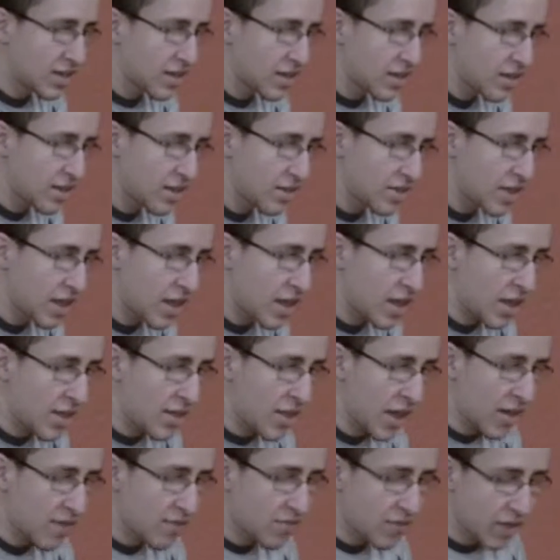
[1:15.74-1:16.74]
th th in
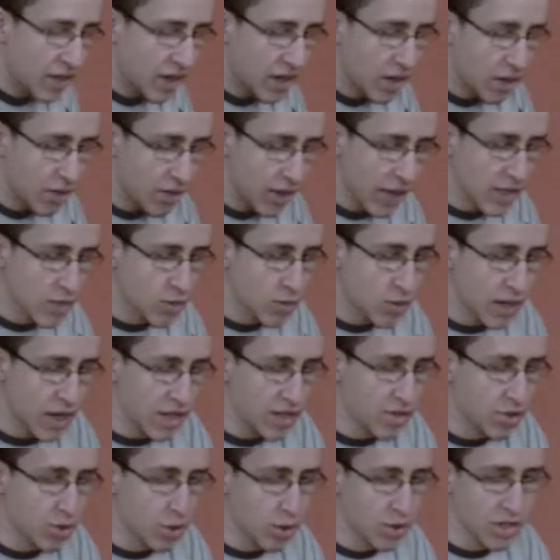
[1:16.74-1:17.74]
that video, that's when I
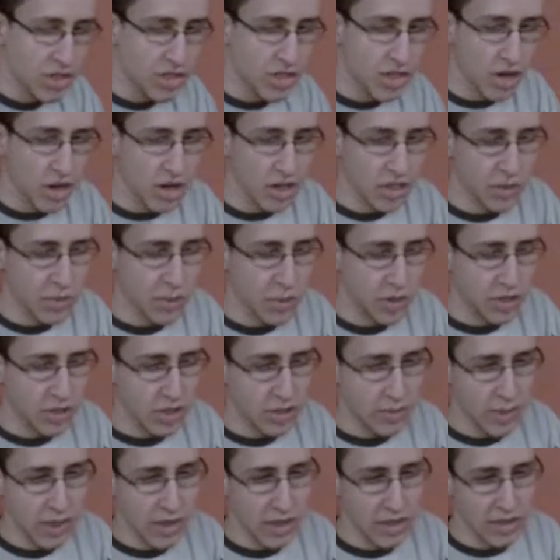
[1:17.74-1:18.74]
took all these cars apart
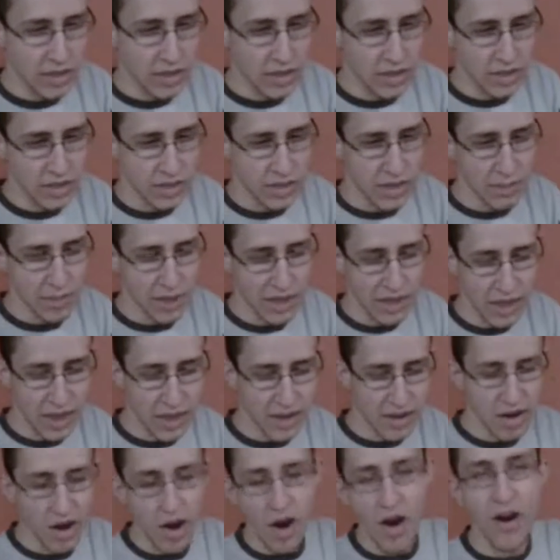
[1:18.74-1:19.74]
to make th th make
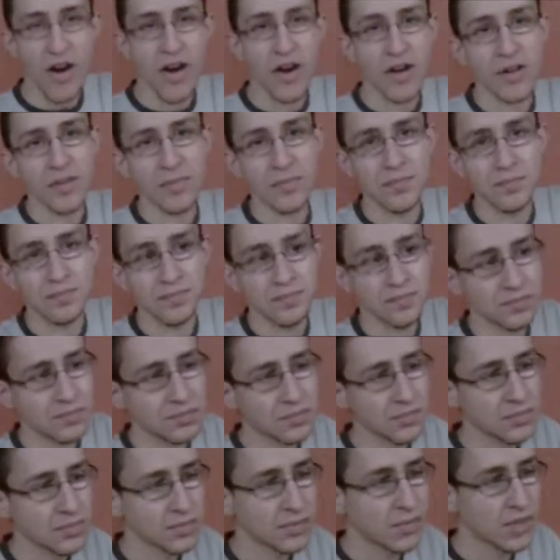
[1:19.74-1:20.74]
that car.
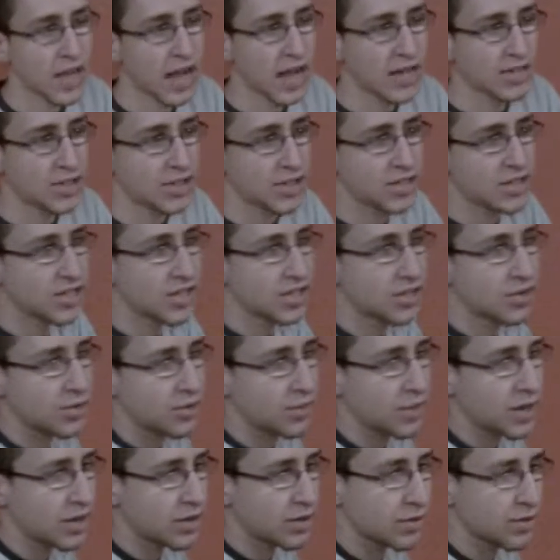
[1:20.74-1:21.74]
Actually, this is the
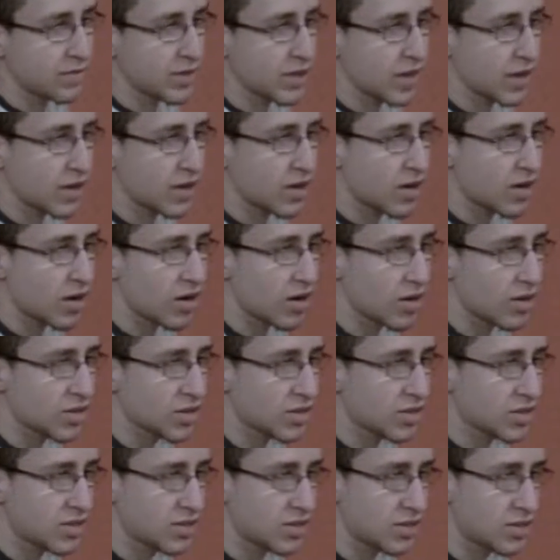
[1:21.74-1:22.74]
remainder of that car.
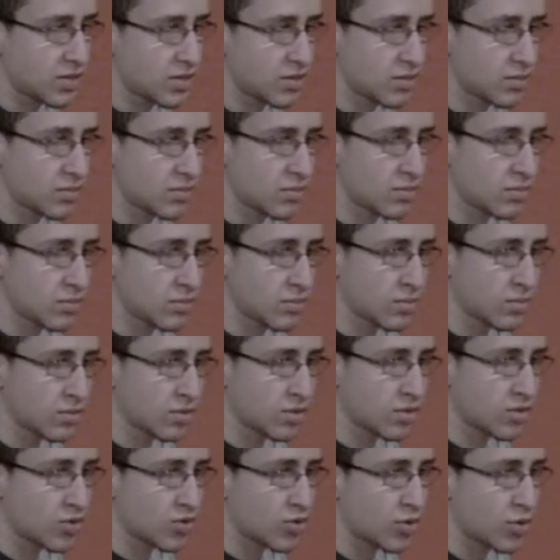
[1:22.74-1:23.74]

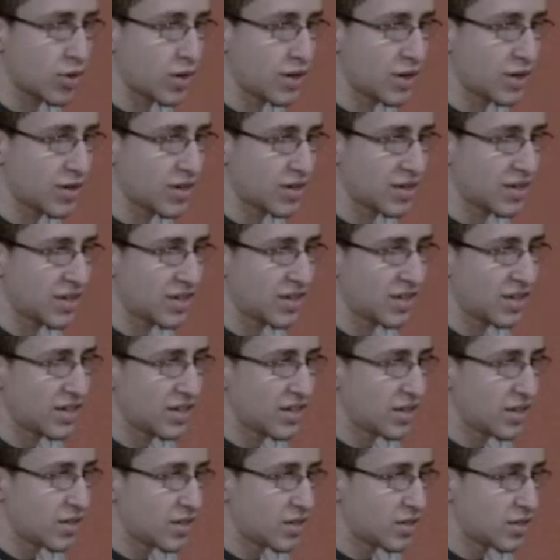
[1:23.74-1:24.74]
It's destroyed.
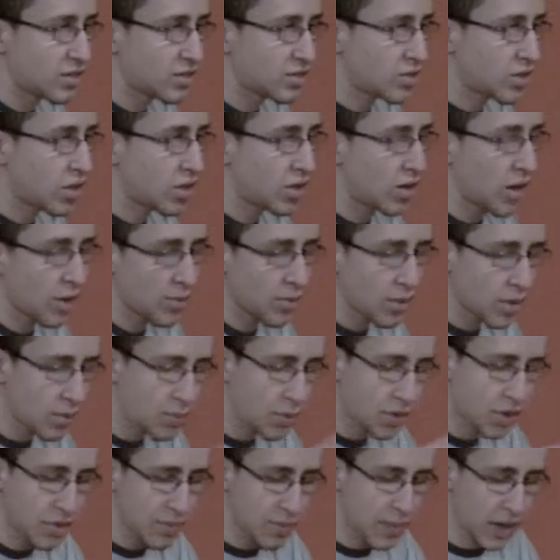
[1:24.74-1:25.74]
So now I'm gonna
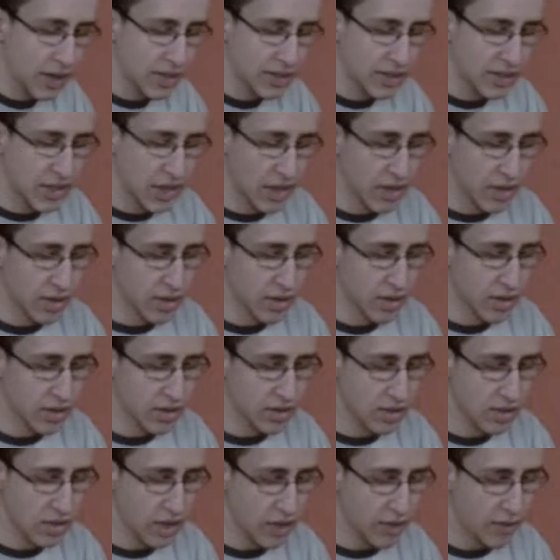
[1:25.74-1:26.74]
put them back together
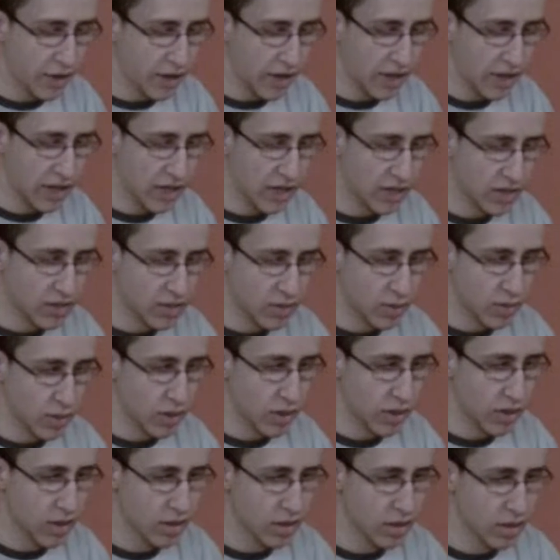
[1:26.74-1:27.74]
and see if I can get it to
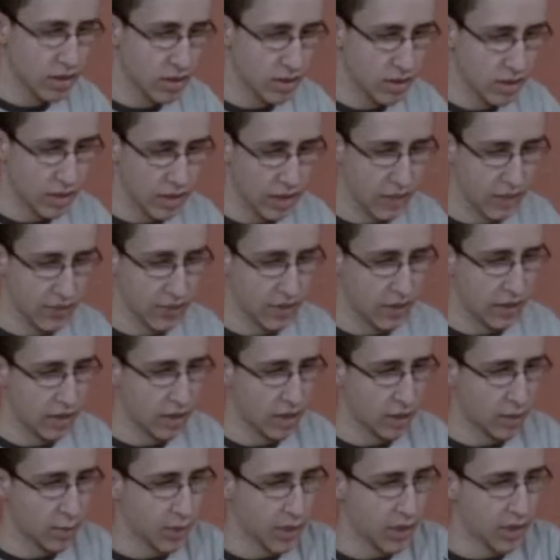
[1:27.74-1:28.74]
work, even a
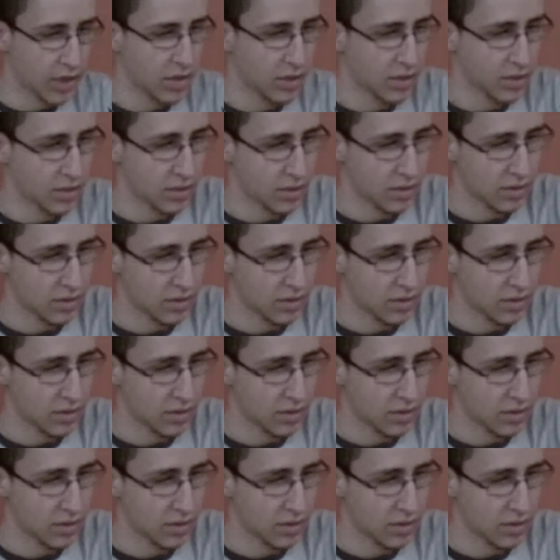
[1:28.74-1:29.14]
little bit.